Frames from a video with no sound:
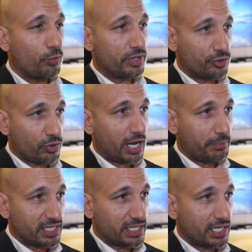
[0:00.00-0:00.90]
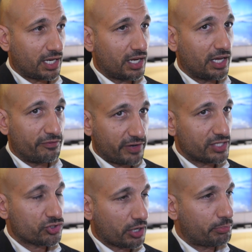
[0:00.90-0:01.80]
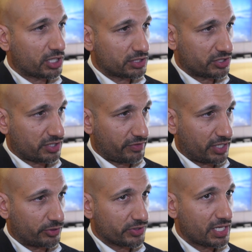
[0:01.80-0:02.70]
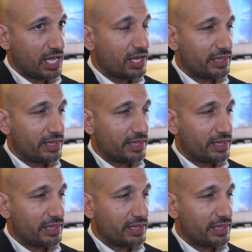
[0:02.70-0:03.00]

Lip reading: with Royal Medina, a very strong partners of ours.